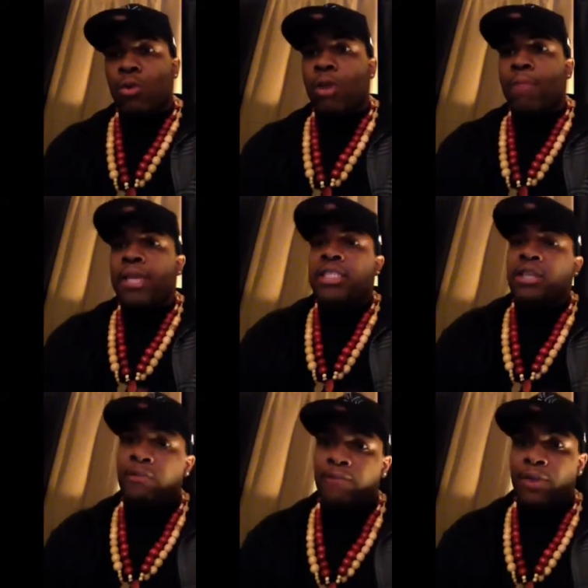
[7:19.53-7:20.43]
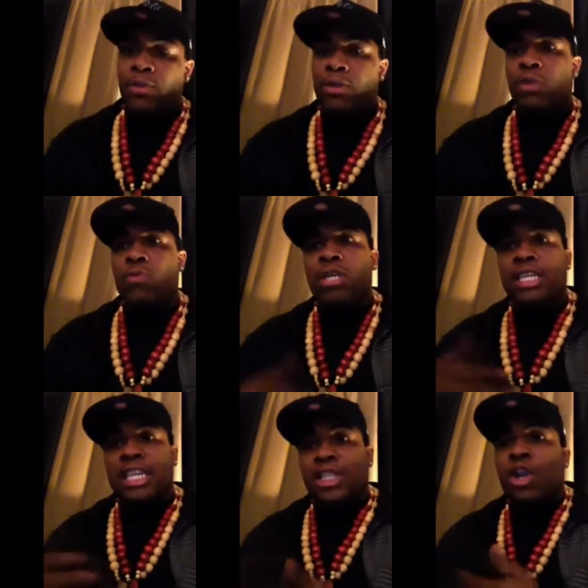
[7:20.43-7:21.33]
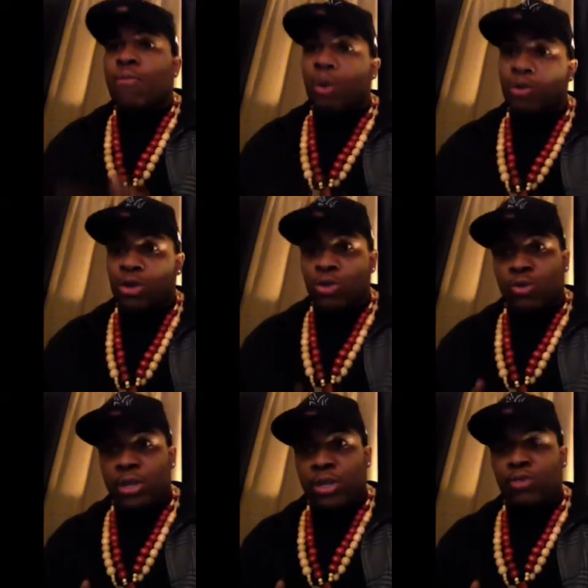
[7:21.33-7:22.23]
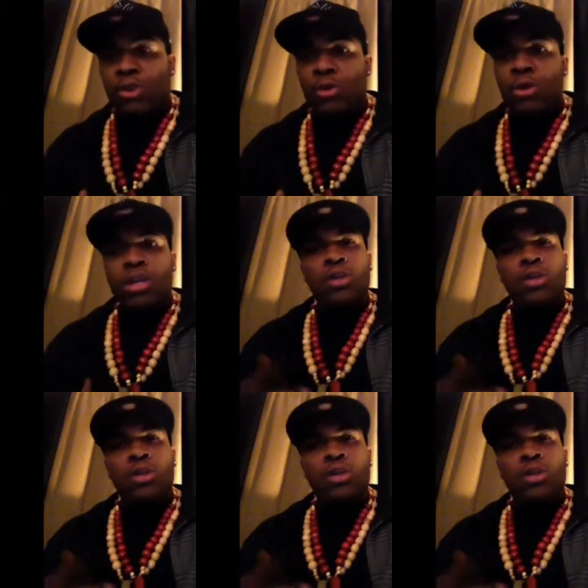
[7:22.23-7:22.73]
what makes her feel good, what gets her motor going, you know.